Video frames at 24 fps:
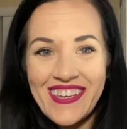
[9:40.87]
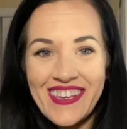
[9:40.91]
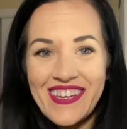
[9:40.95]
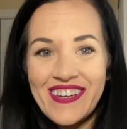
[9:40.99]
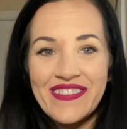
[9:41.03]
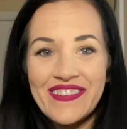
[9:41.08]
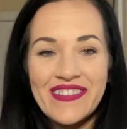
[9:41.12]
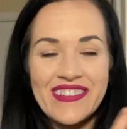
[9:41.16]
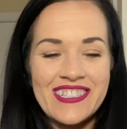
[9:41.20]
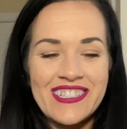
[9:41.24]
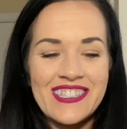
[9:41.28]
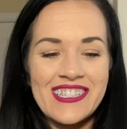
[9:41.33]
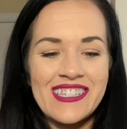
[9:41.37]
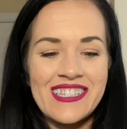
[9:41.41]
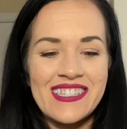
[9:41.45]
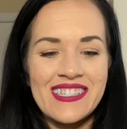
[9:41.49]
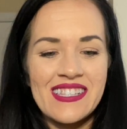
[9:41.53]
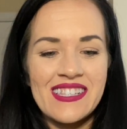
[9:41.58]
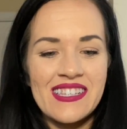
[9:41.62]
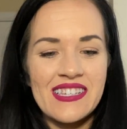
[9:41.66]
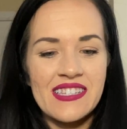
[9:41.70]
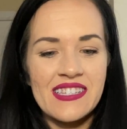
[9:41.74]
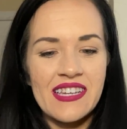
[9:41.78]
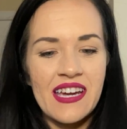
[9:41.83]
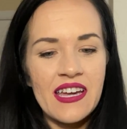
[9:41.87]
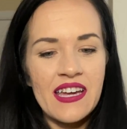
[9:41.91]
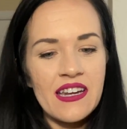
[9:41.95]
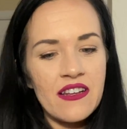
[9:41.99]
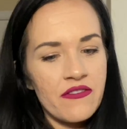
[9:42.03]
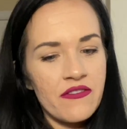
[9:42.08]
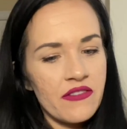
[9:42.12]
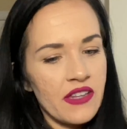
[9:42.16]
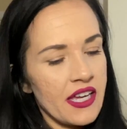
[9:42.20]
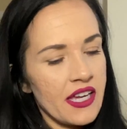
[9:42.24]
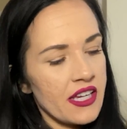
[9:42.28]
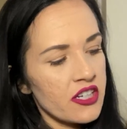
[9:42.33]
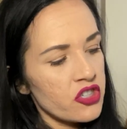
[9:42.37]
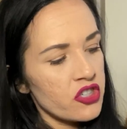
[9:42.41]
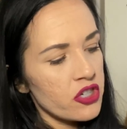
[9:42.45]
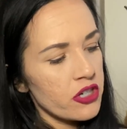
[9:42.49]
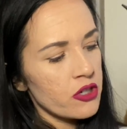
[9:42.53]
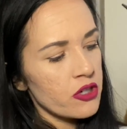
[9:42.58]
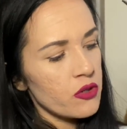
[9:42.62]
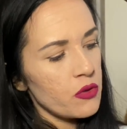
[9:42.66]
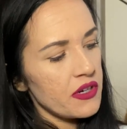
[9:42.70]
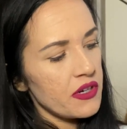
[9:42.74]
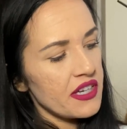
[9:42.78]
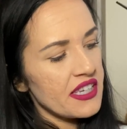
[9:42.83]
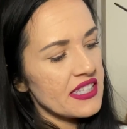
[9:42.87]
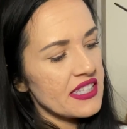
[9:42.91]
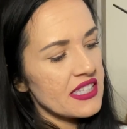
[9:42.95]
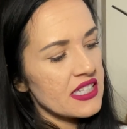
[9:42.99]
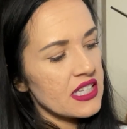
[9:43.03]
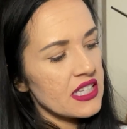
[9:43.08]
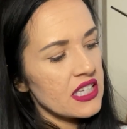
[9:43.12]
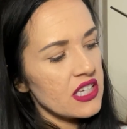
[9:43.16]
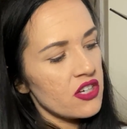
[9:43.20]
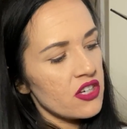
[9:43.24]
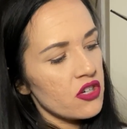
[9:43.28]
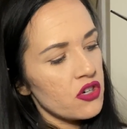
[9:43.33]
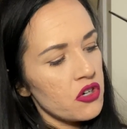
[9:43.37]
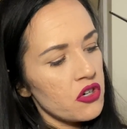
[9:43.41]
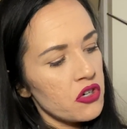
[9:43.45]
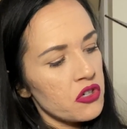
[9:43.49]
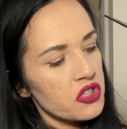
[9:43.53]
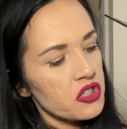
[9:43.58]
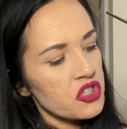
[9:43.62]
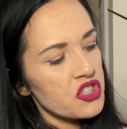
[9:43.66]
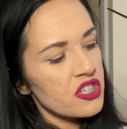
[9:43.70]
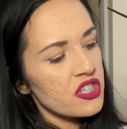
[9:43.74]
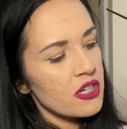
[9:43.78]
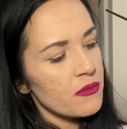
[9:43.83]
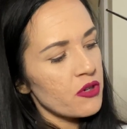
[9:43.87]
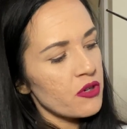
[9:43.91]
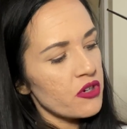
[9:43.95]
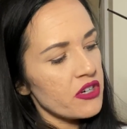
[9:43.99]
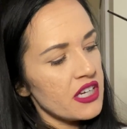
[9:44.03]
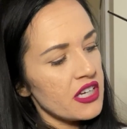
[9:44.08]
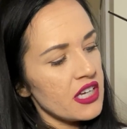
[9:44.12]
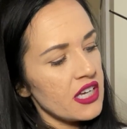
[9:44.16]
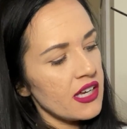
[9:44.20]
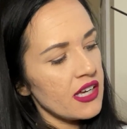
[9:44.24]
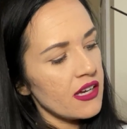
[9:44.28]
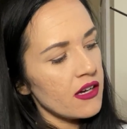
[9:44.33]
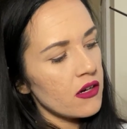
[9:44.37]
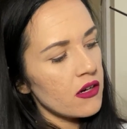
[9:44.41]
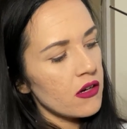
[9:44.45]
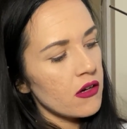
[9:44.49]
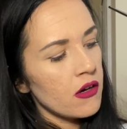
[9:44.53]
which is this kind of like turquoise, teal, shimmery.